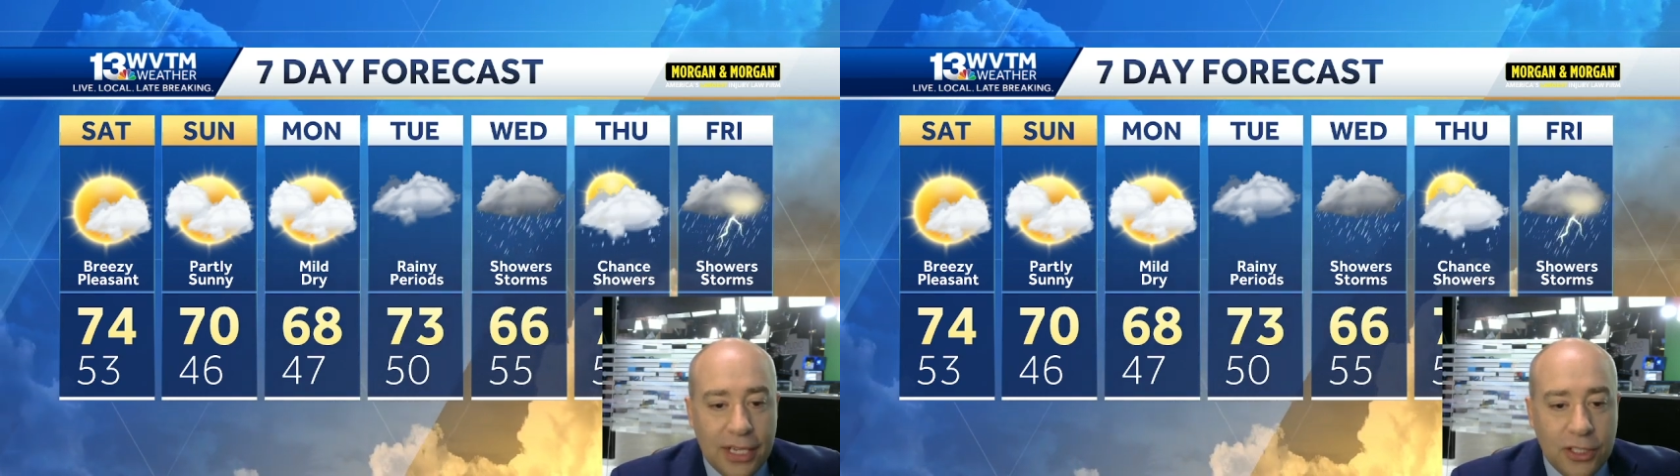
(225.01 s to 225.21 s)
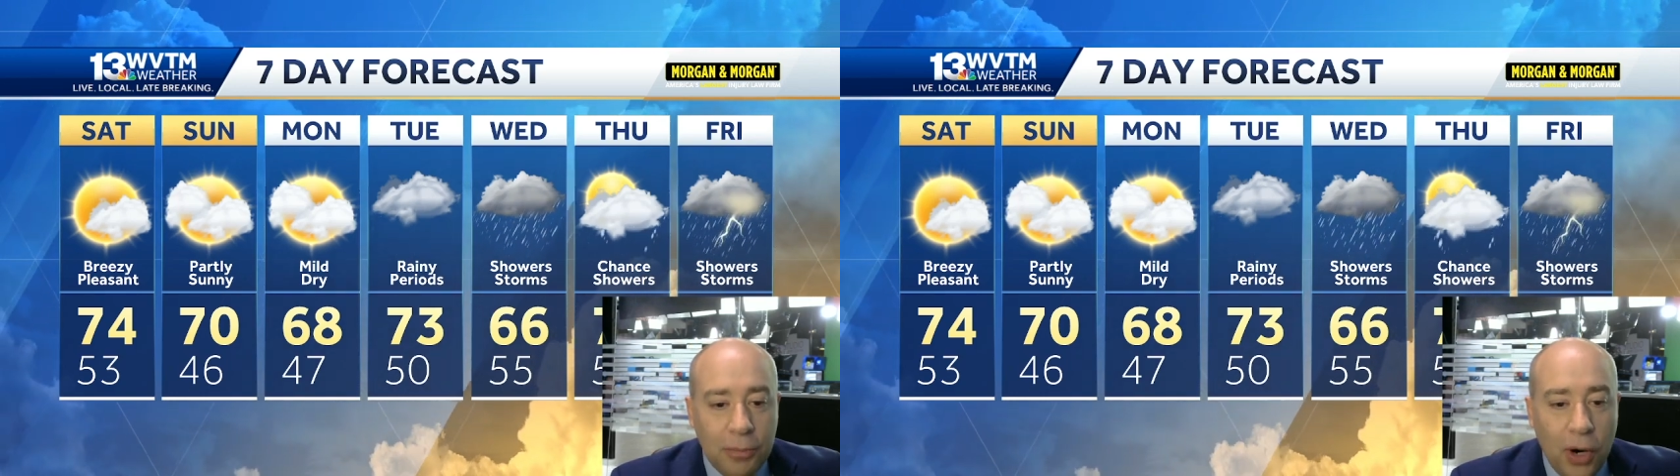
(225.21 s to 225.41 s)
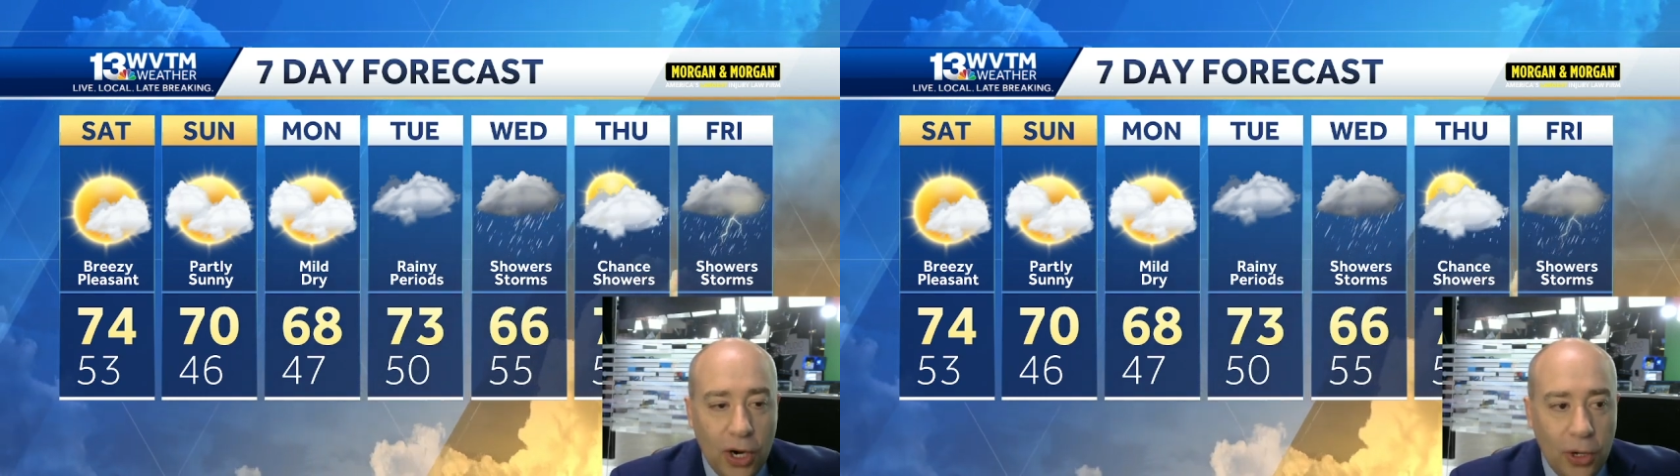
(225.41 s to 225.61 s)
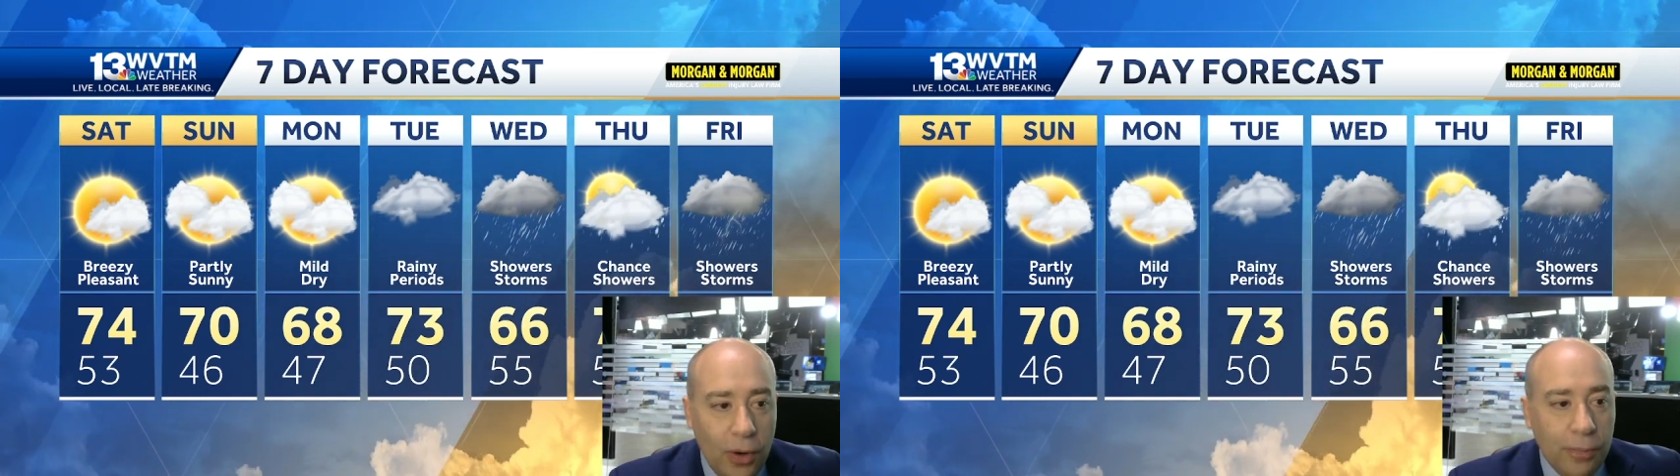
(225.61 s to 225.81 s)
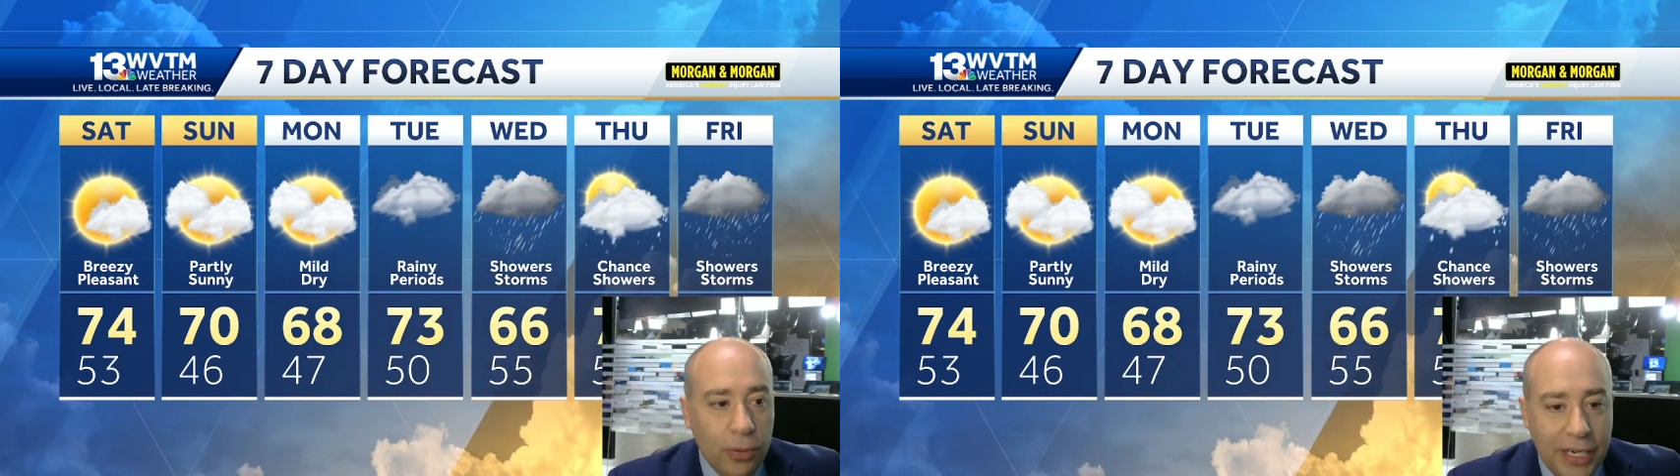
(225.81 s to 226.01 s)
Tomorrow,
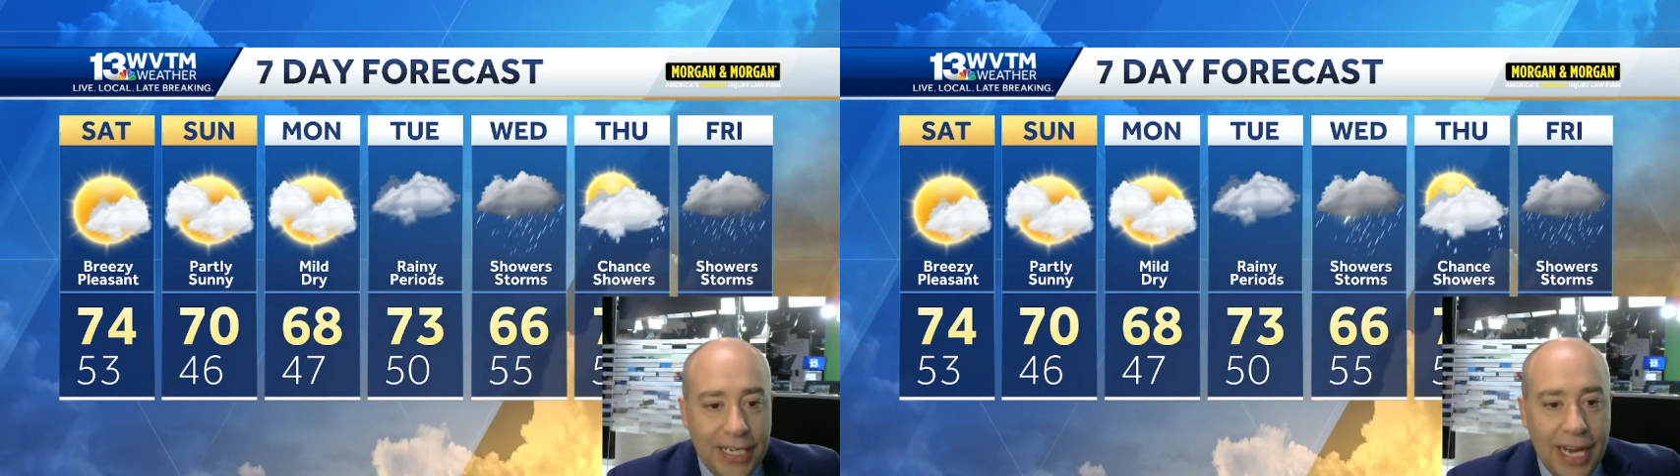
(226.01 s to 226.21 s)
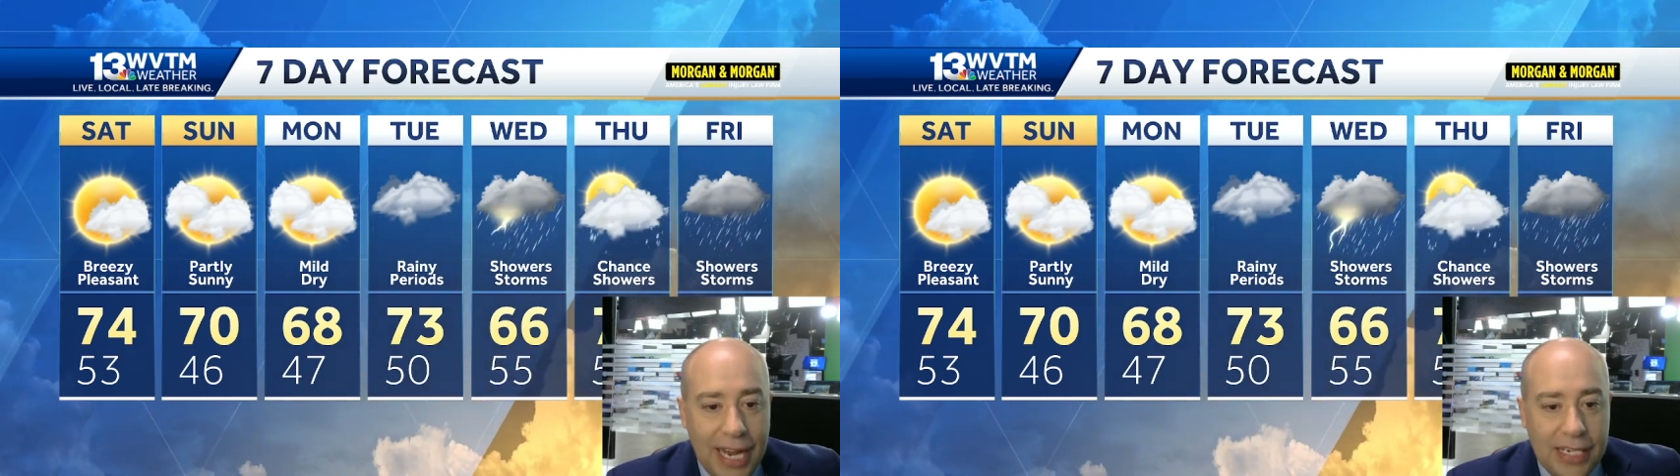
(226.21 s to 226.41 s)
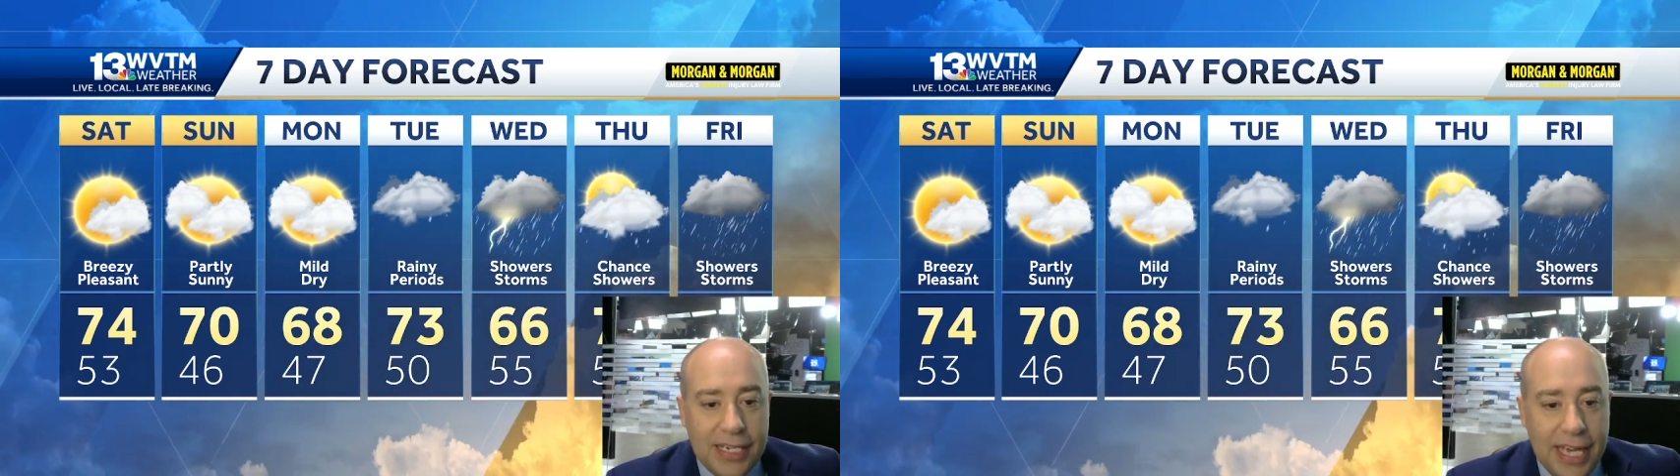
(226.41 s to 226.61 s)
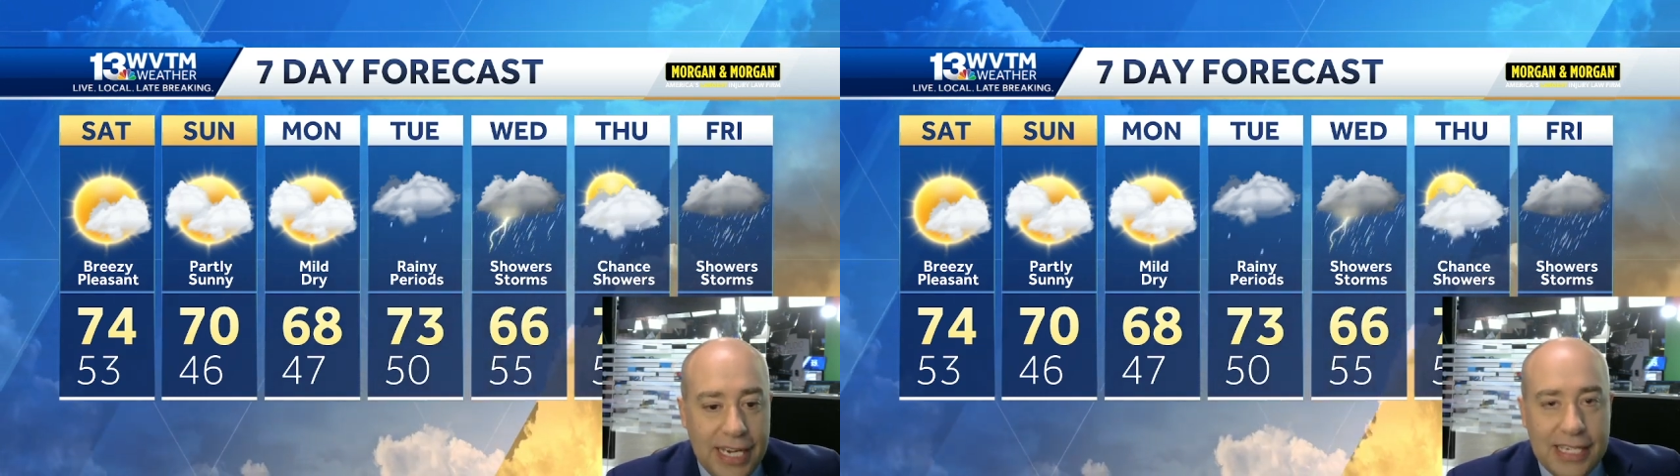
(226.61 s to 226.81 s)
a pretty nice day,